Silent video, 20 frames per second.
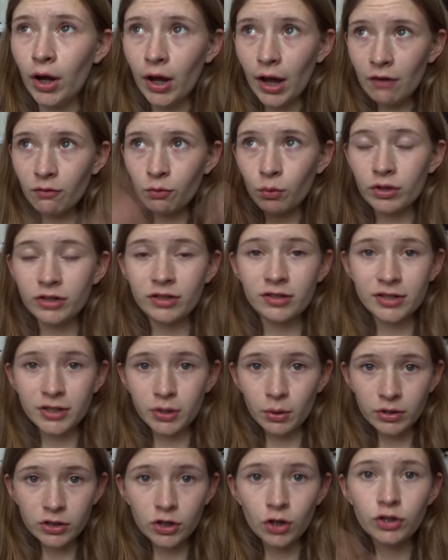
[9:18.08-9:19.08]
everyone
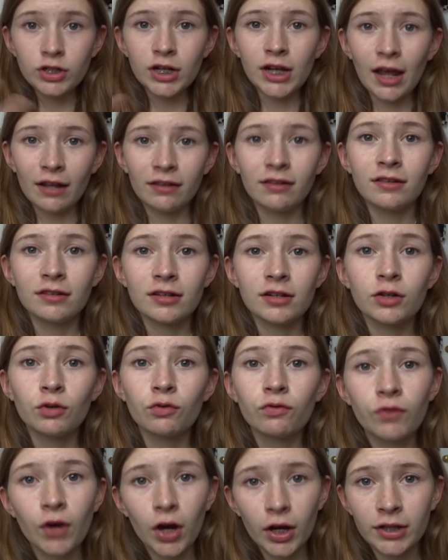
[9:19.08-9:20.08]
still had to go to lessons until
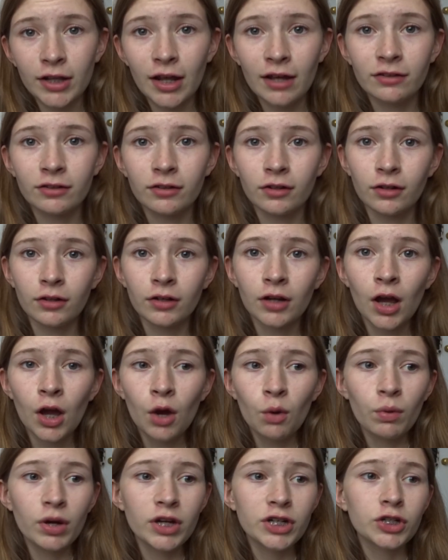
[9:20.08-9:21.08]
third lesson,
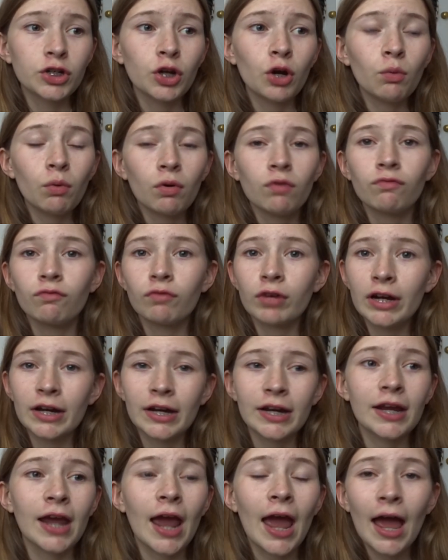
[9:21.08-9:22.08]
which no one
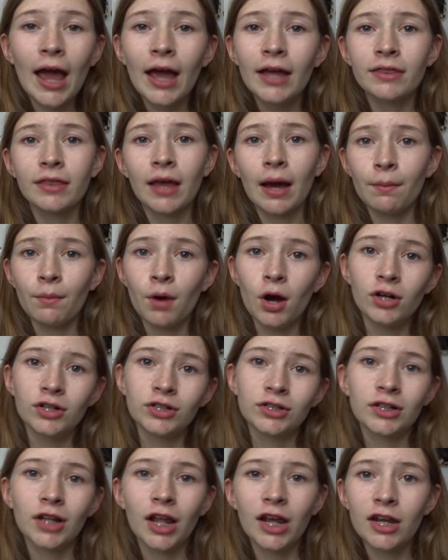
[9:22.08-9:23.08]
really cared that
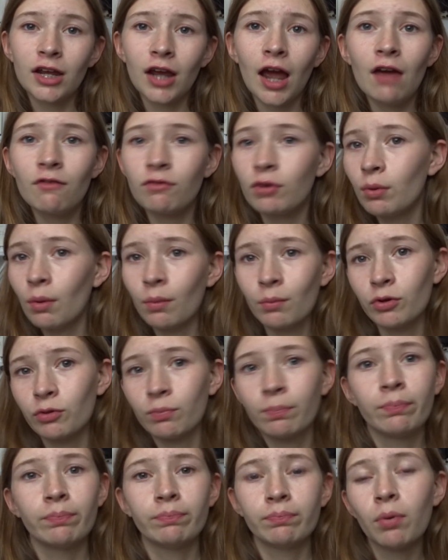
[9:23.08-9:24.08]
much. Like, everyone was
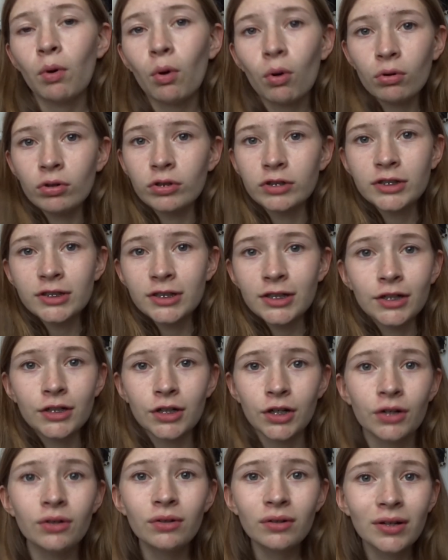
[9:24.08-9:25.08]
bored, you
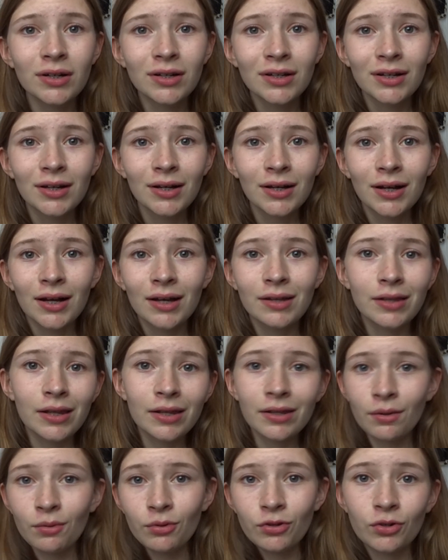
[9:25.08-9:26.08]
know? And
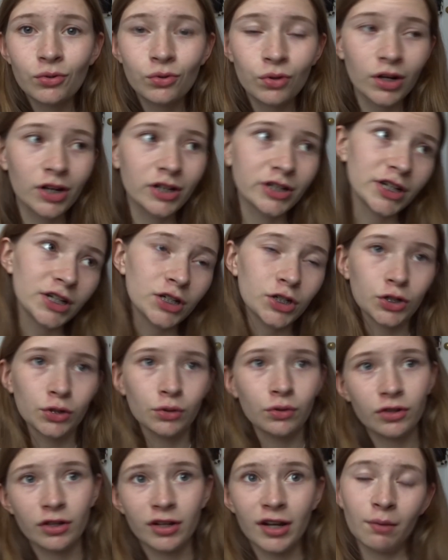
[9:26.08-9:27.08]
then they were still trying to teach
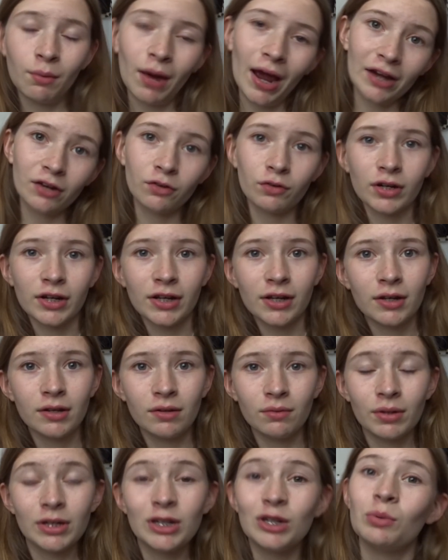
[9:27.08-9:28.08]
you, so they were
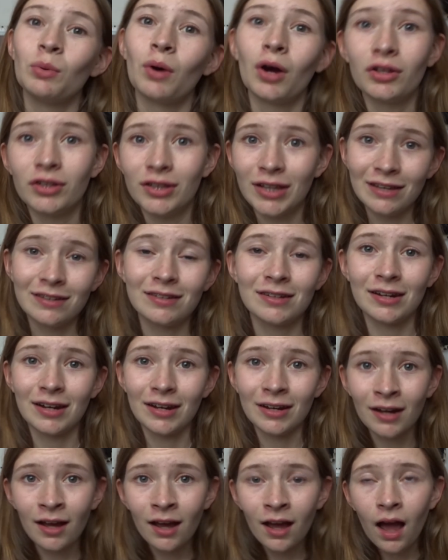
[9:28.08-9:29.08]
angry when you weren't
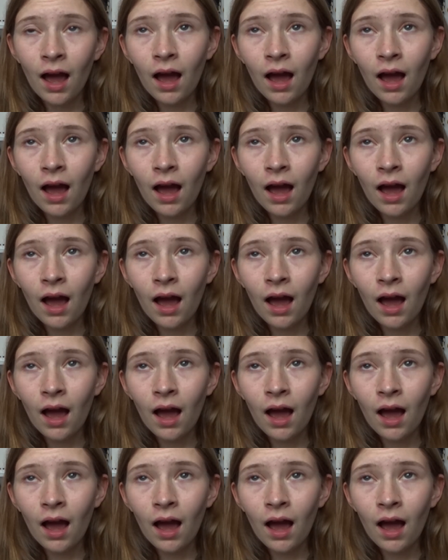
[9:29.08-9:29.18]
listening.